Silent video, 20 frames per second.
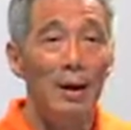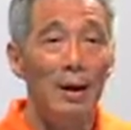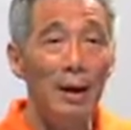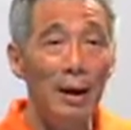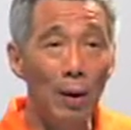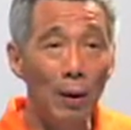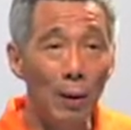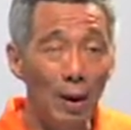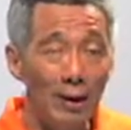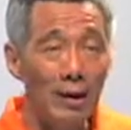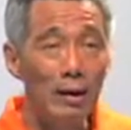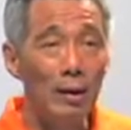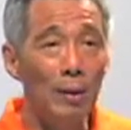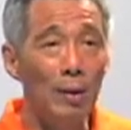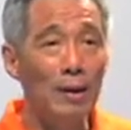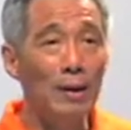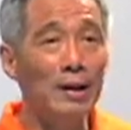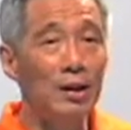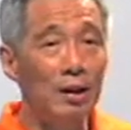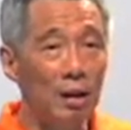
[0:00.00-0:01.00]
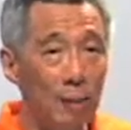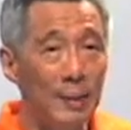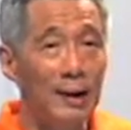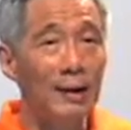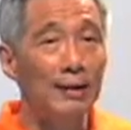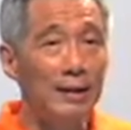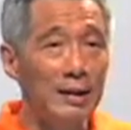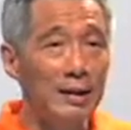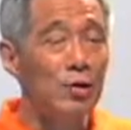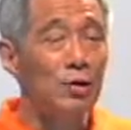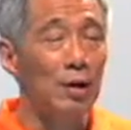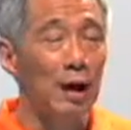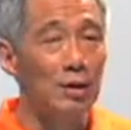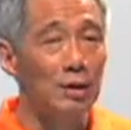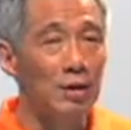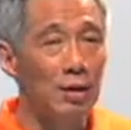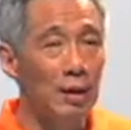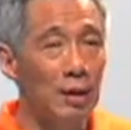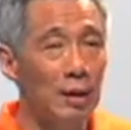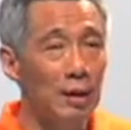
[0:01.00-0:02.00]
They are worried about economic
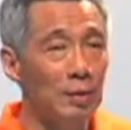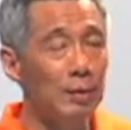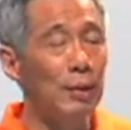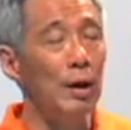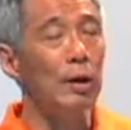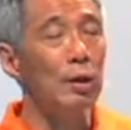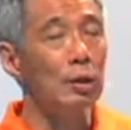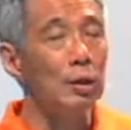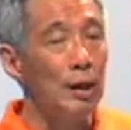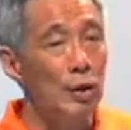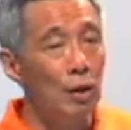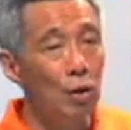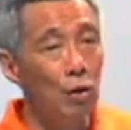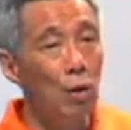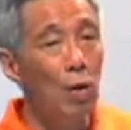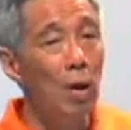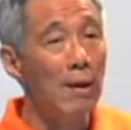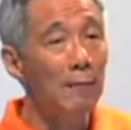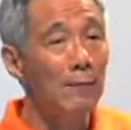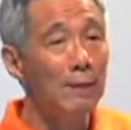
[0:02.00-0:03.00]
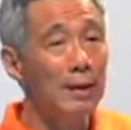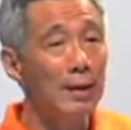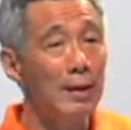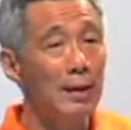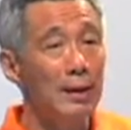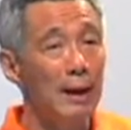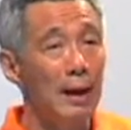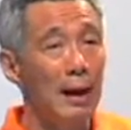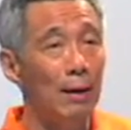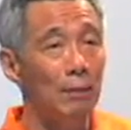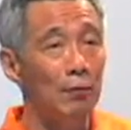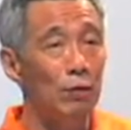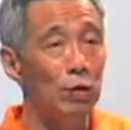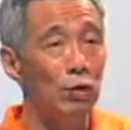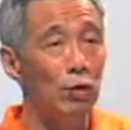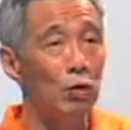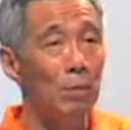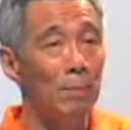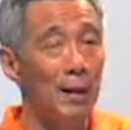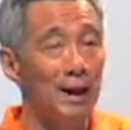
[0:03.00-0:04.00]
restructuring because they know every year they have to
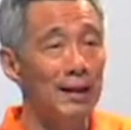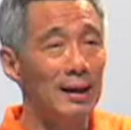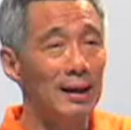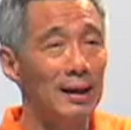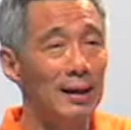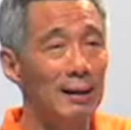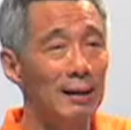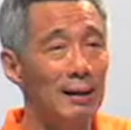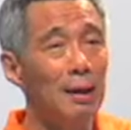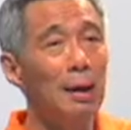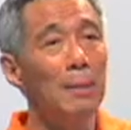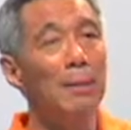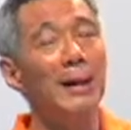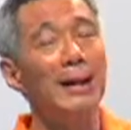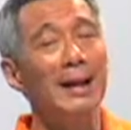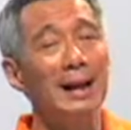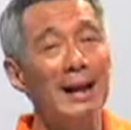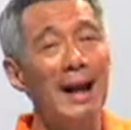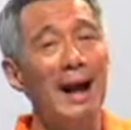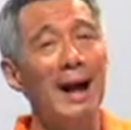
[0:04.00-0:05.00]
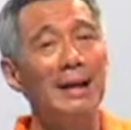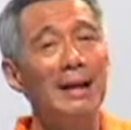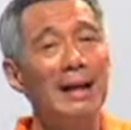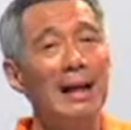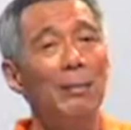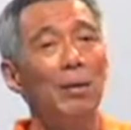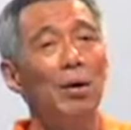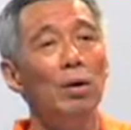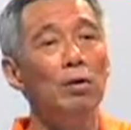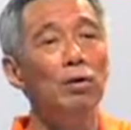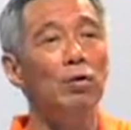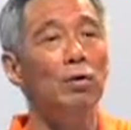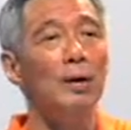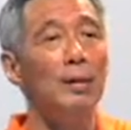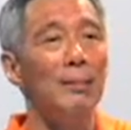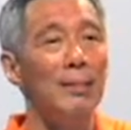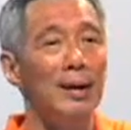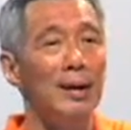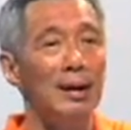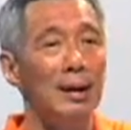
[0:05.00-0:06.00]
do better, but they can't keep on
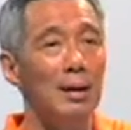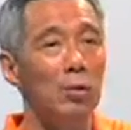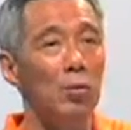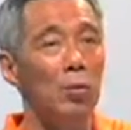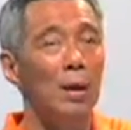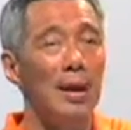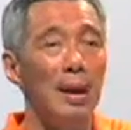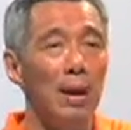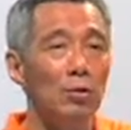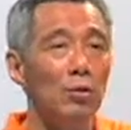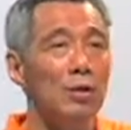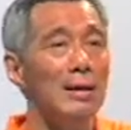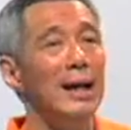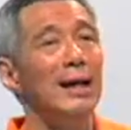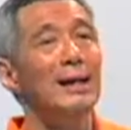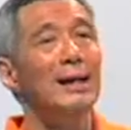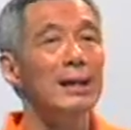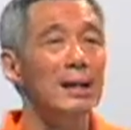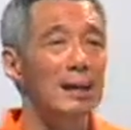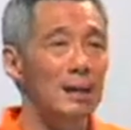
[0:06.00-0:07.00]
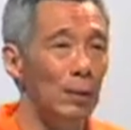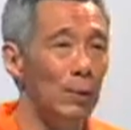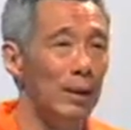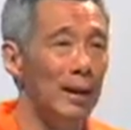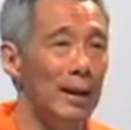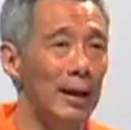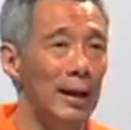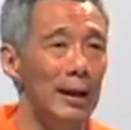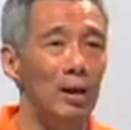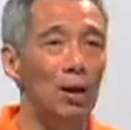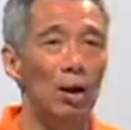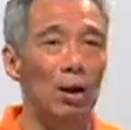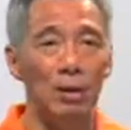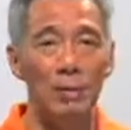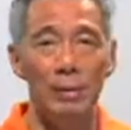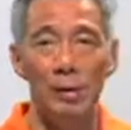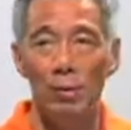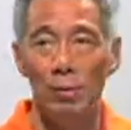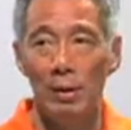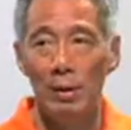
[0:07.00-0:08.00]
doing better without changing the way the
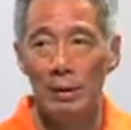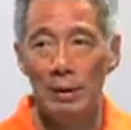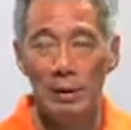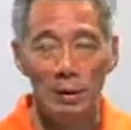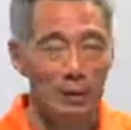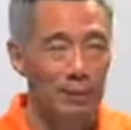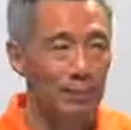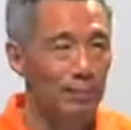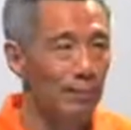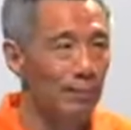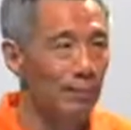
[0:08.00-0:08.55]
economy works.